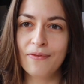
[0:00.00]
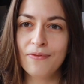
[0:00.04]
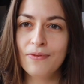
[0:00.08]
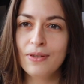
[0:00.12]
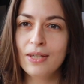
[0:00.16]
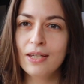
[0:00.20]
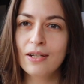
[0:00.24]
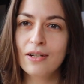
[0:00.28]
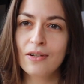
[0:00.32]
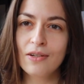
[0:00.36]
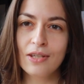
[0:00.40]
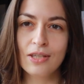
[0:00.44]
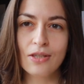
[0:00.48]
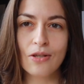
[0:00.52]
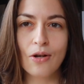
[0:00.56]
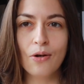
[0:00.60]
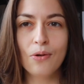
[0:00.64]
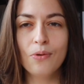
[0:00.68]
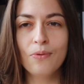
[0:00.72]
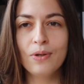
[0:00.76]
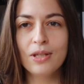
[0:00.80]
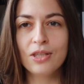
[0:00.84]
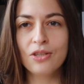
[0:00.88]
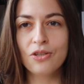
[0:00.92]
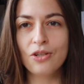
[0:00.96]
fear is
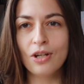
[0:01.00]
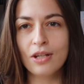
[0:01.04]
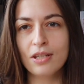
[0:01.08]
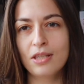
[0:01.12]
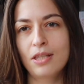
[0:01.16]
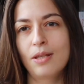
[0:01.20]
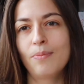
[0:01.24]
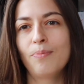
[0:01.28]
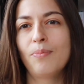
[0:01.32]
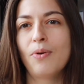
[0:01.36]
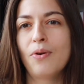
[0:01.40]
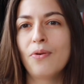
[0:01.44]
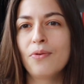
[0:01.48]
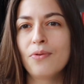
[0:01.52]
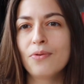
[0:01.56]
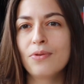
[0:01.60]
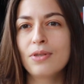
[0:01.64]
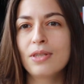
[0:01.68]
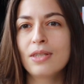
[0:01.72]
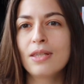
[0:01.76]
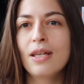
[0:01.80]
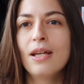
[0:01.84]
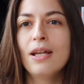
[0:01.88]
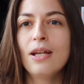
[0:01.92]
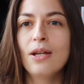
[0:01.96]
always
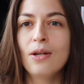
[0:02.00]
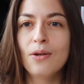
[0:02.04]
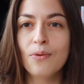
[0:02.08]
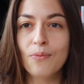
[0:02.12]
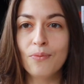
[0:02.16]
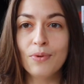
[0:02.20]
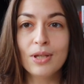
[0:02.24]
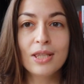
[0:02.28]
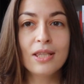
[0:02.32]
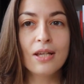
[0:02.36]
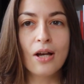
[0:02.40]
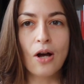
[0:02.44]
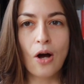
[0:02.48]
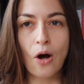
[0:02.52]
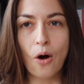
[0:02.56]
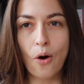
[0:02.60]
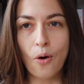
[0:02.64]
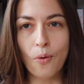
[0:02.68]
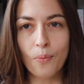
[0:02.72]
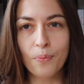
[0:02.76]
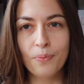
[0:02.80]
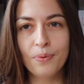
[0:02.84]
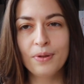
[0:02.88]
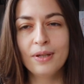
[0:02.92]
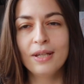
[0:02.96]
juxtaposed with
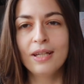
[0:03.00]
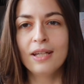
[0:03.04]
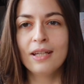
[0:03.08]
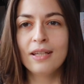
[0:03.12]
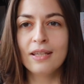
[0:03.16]
hope.